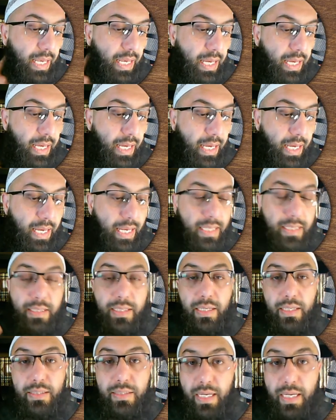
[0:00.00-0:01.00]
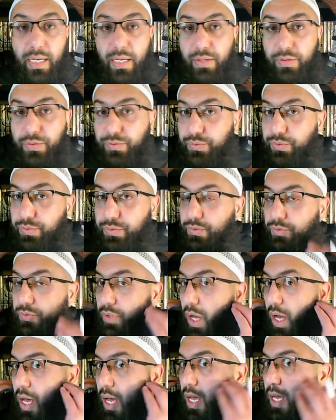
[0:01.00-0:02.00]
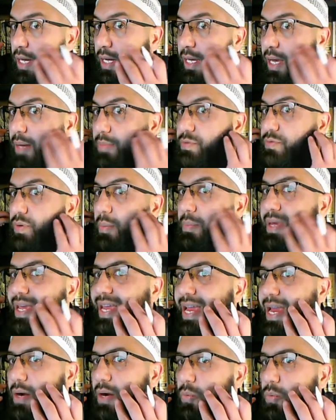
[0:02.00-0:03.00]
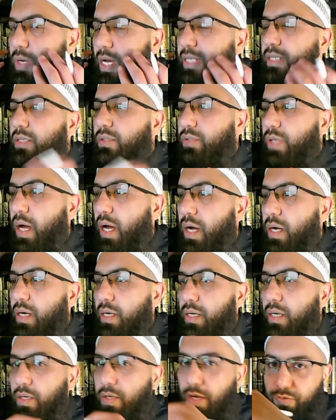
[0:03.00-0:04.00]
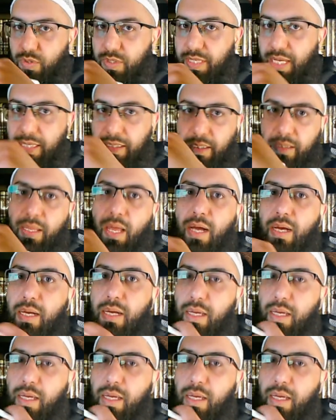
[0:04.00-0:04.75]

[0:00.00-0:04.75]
And the ta comes from here, and the tongue. You have to stick the tongue